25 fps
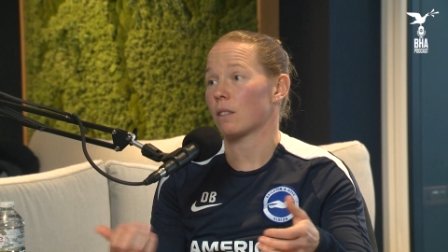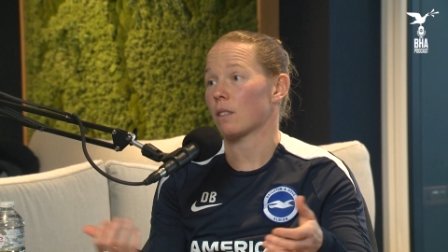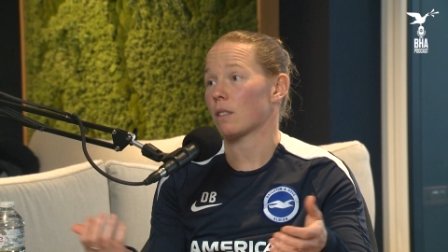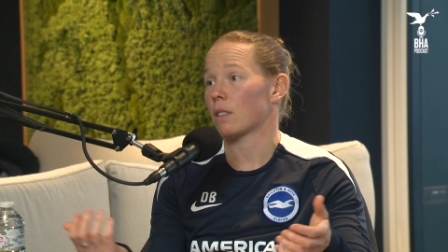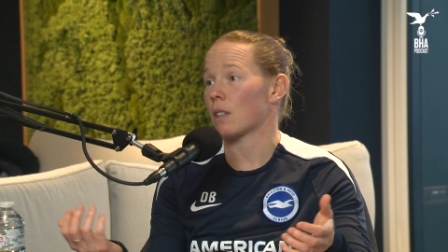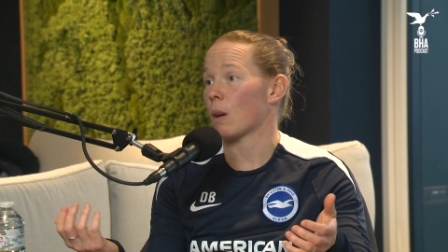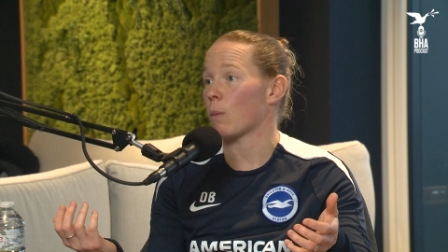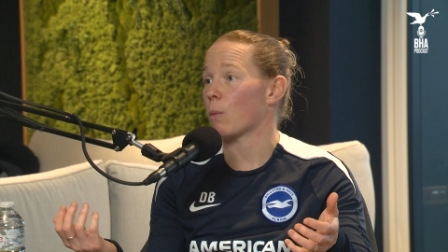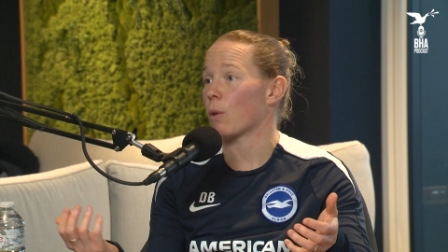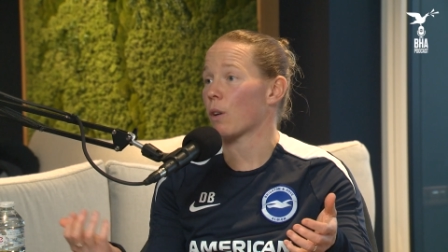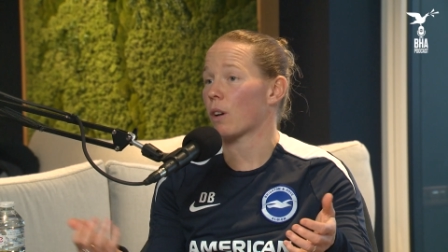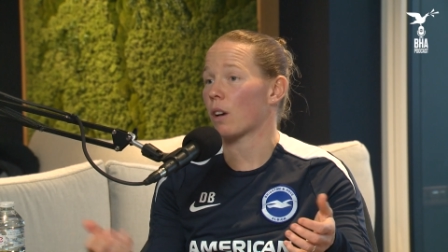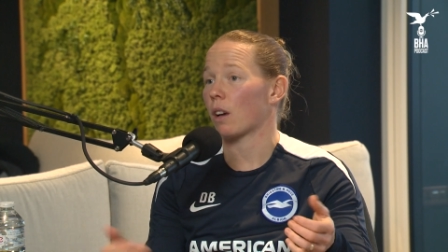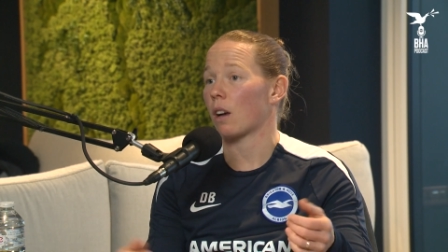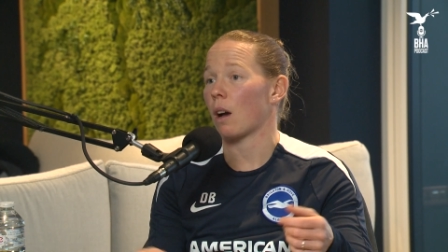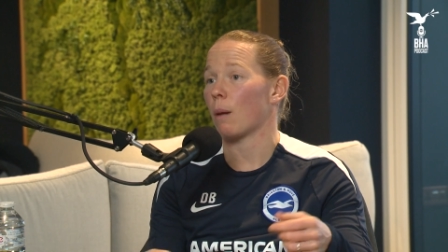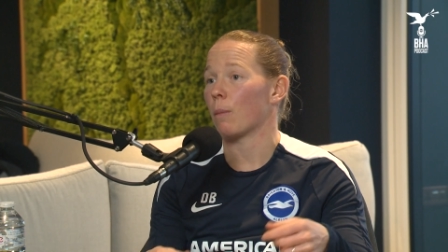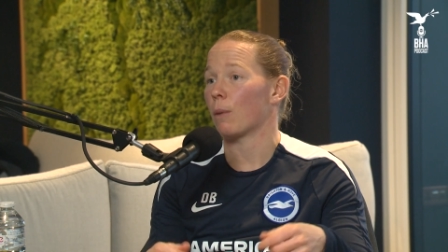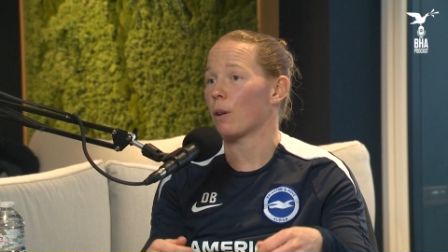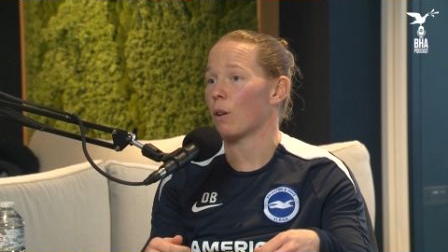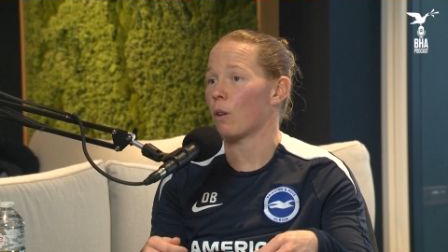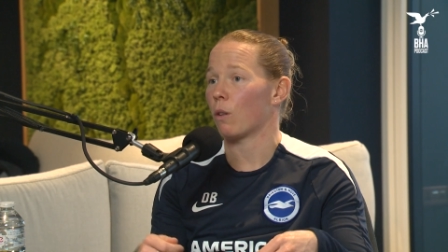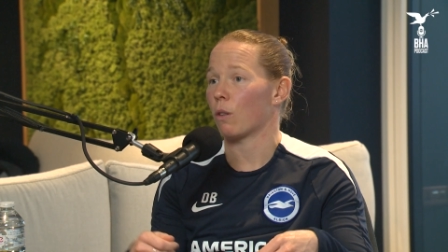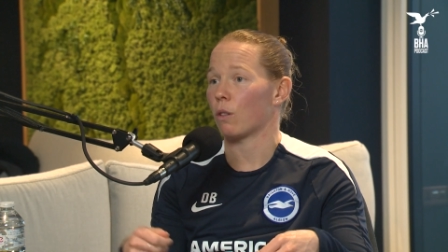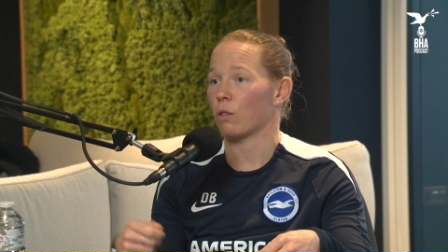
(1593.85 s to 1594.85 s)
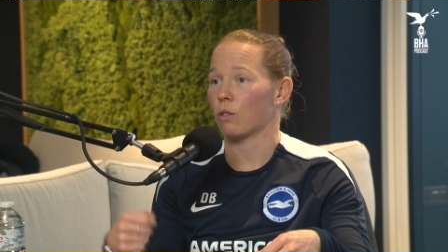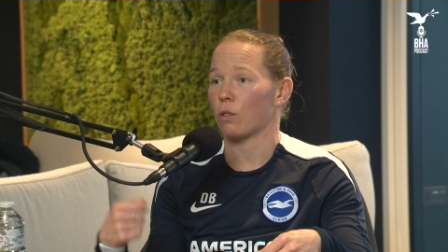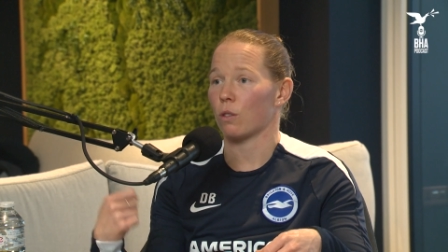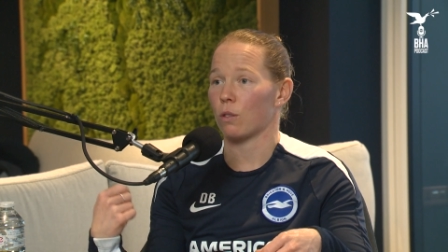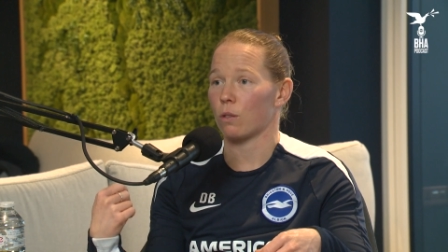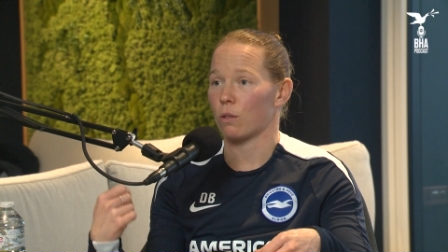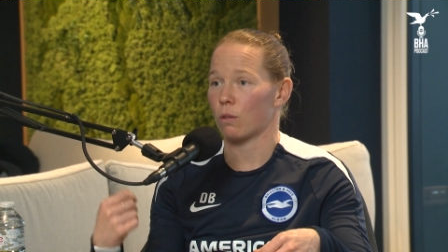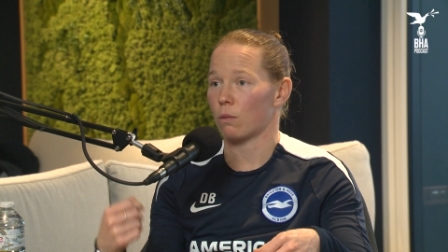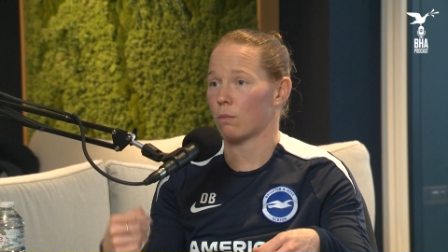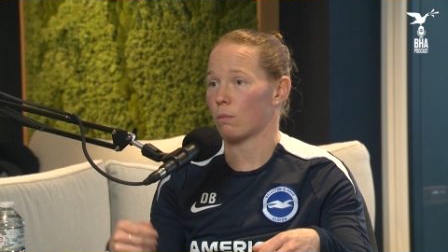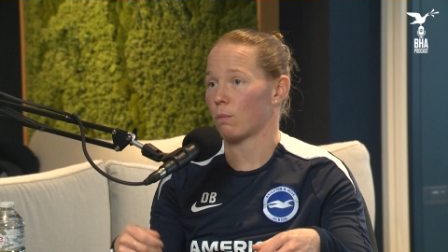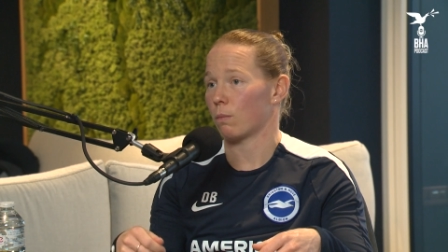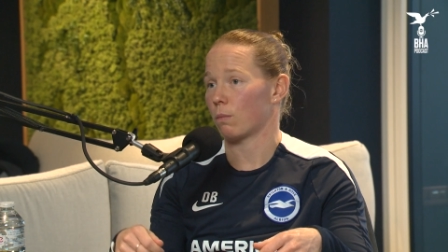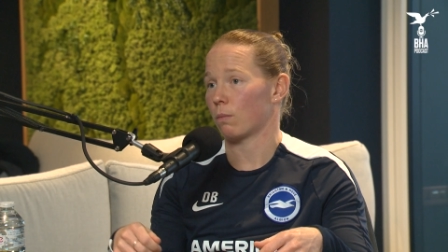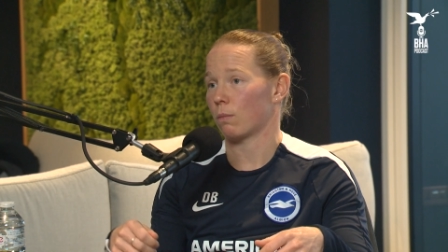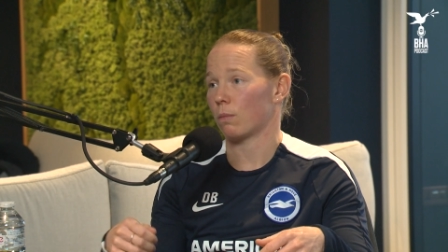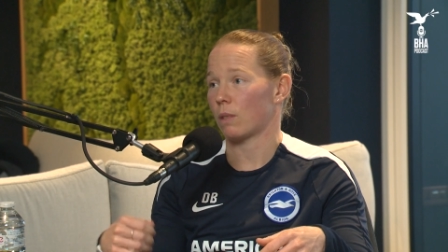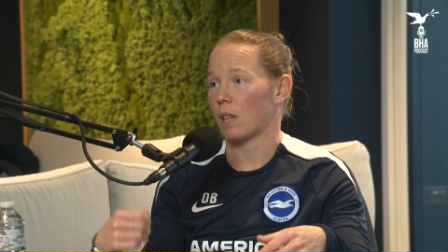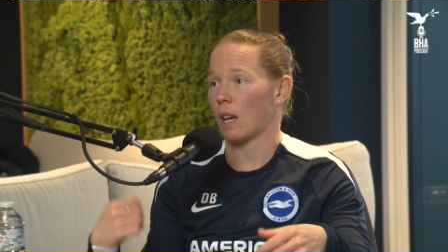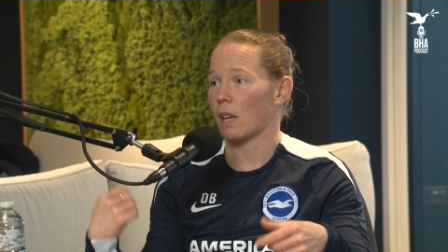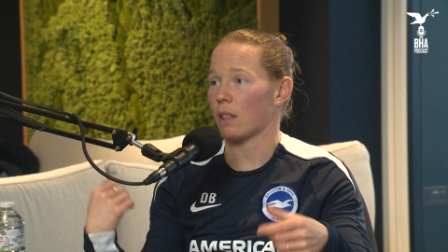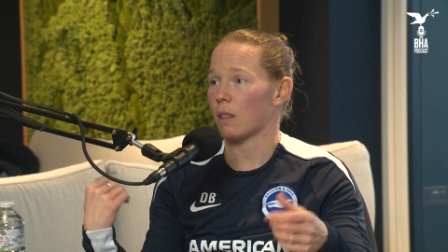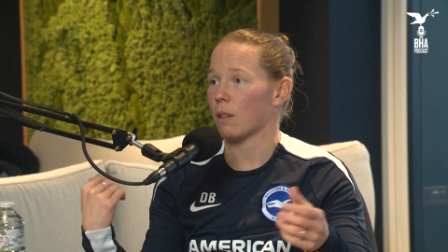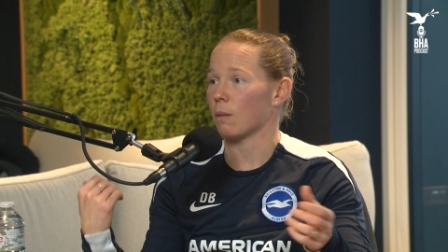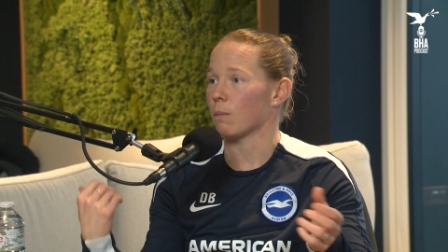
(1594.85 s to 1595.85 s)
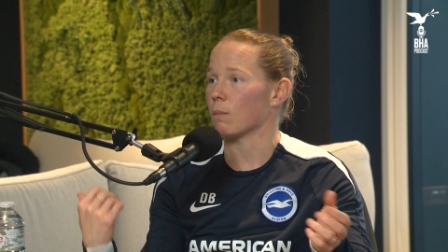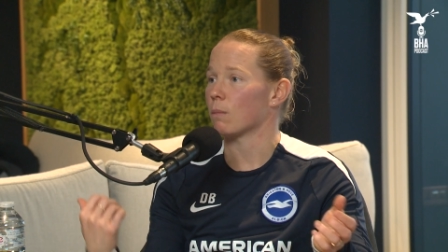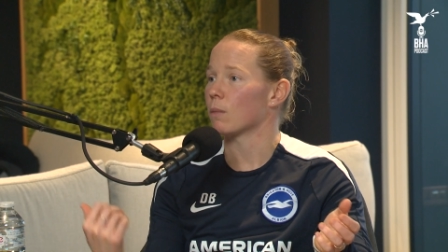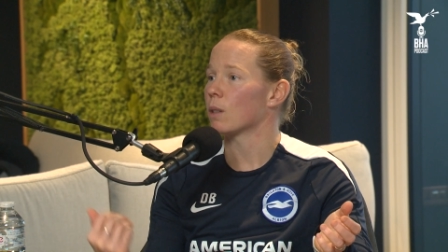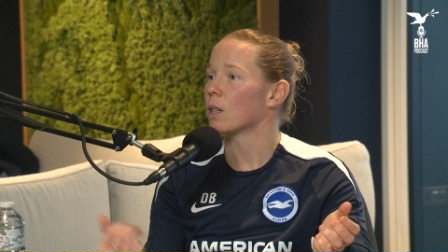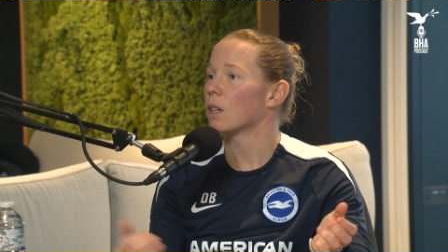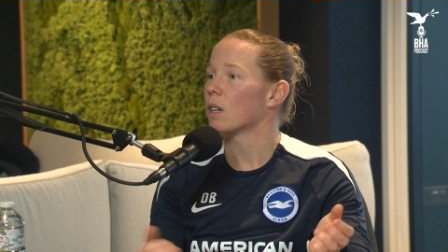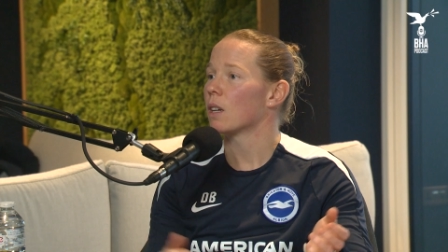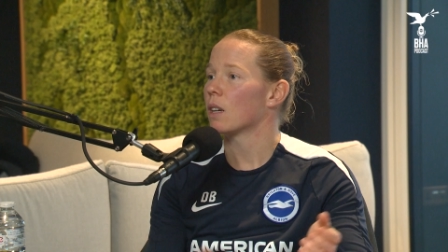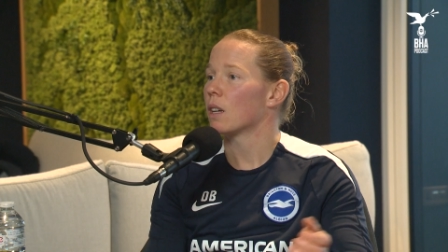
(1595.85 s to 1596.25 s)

someone could come along and just take them.